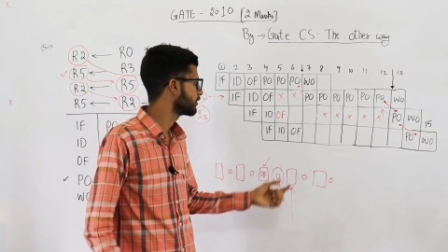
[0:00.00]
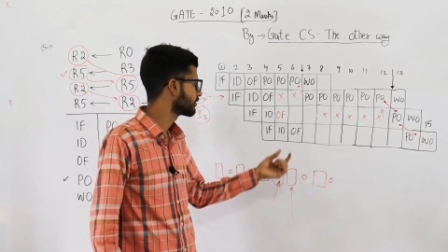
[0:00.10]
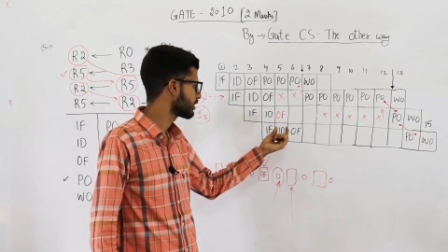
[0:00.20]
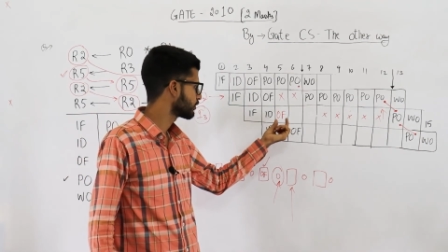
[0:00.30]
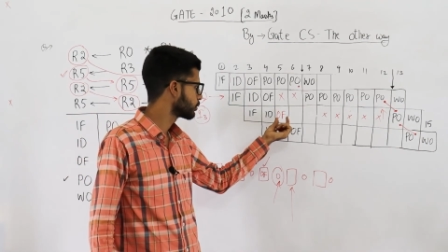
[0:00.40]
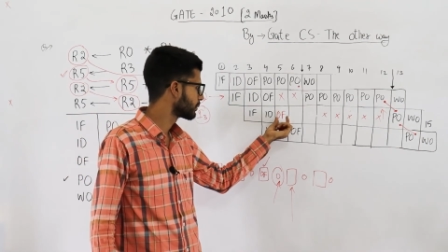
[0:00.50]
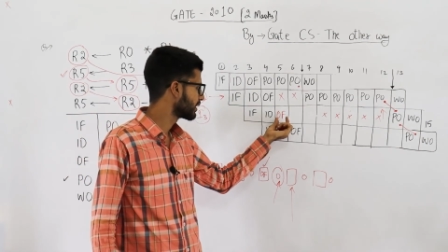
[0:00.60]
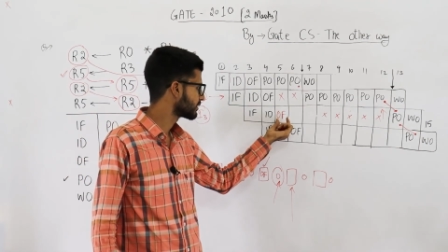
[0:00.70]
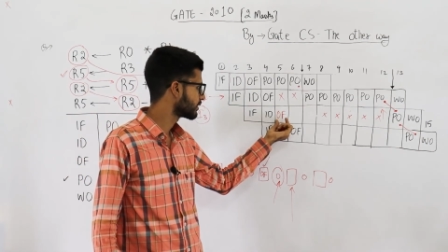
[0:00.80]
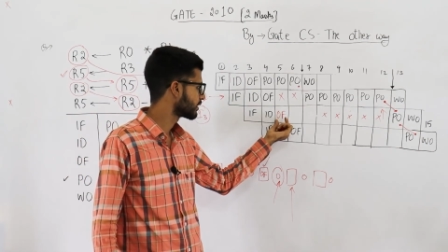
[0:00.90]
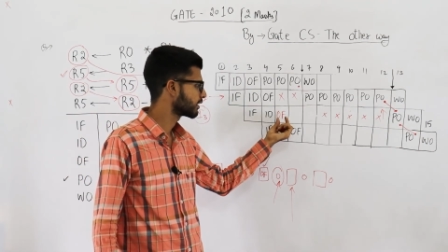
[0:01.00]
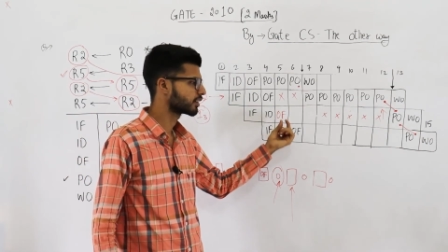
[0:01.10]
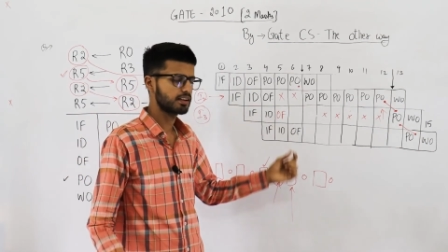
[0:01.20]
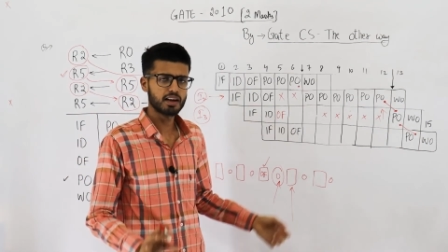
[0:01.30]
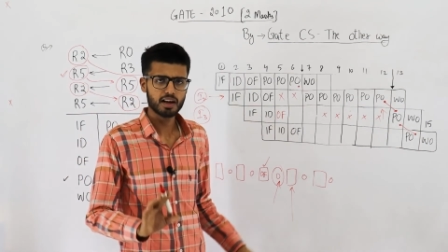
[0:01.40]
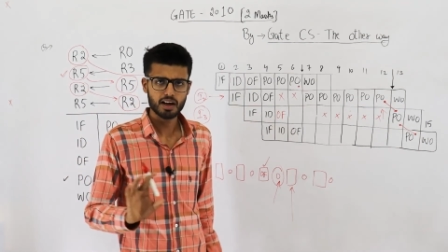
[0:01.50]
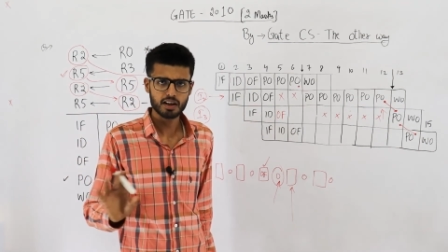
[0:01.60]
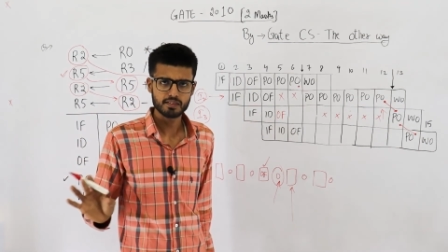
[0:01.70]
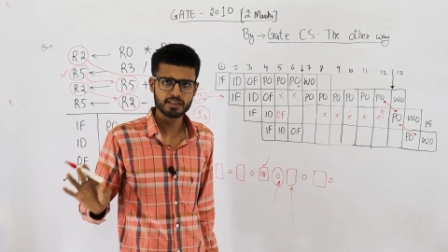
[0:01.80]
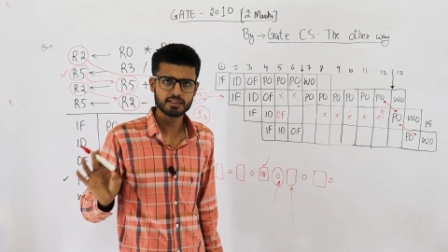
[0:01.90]
Even if you place it here,
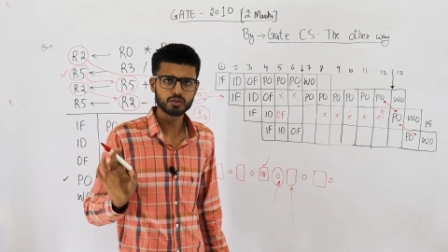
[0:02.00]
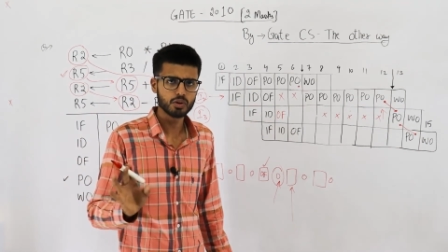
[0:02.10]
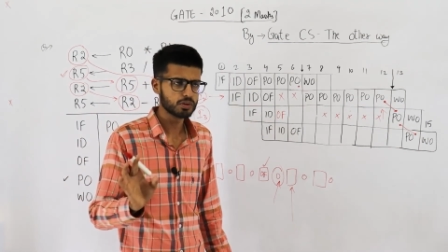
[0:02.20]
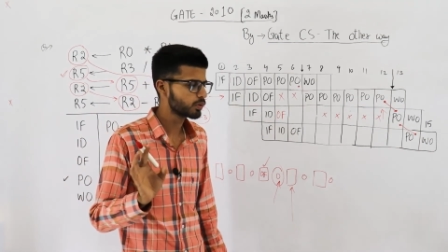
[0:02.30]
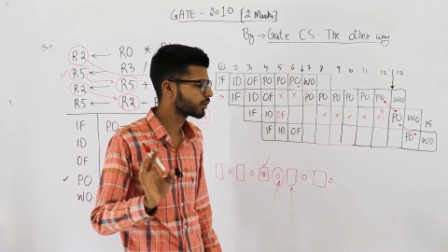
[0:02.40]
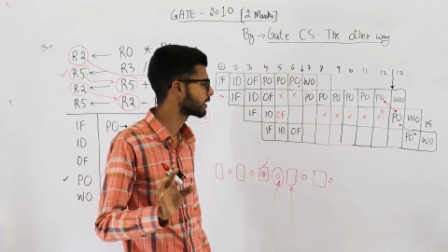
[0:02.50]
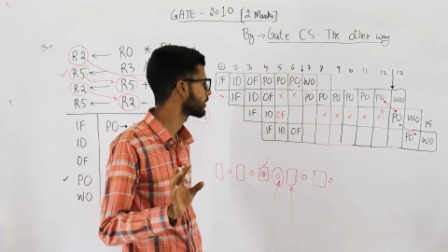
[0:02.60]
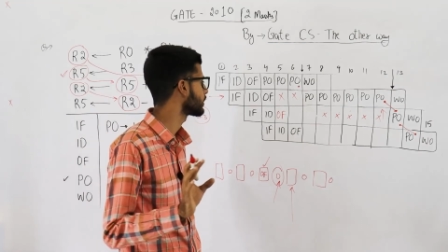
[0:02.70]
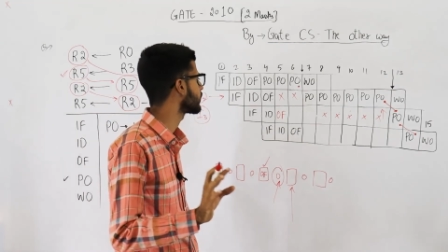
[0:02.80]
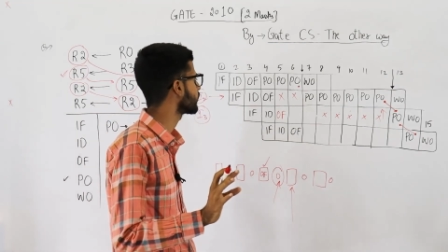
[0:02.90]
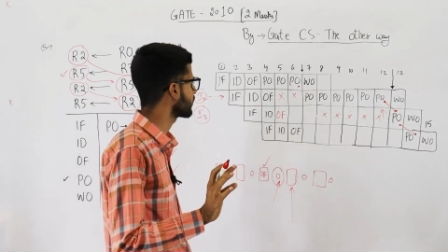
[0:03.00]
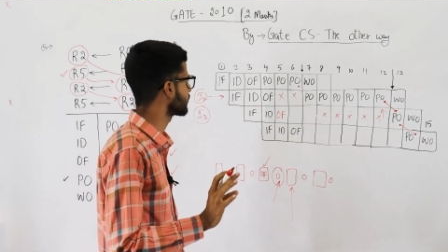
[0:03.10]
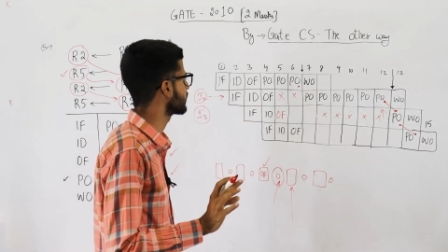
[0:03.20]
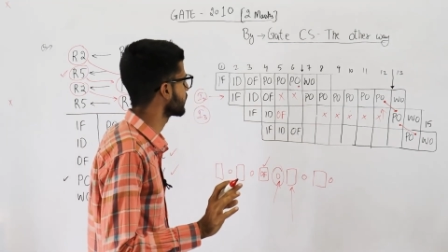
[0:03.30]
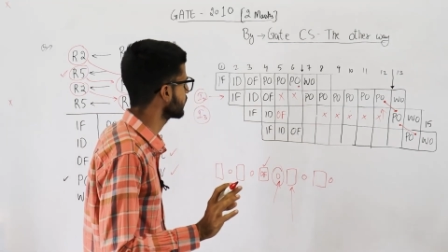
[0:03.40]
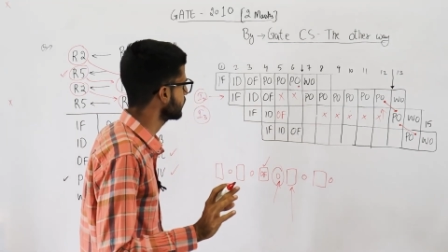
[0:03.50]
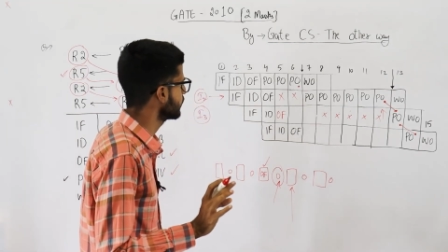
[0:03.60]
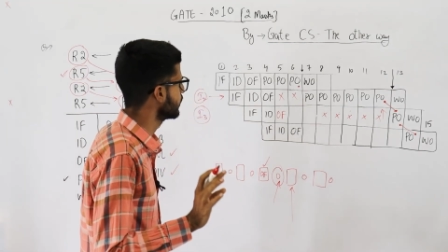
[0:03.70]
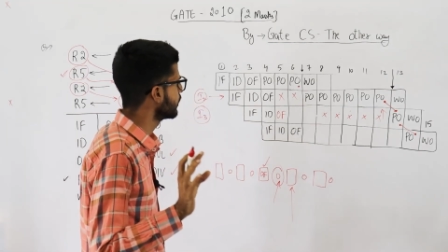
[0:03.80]
hardware is going to take care of everything.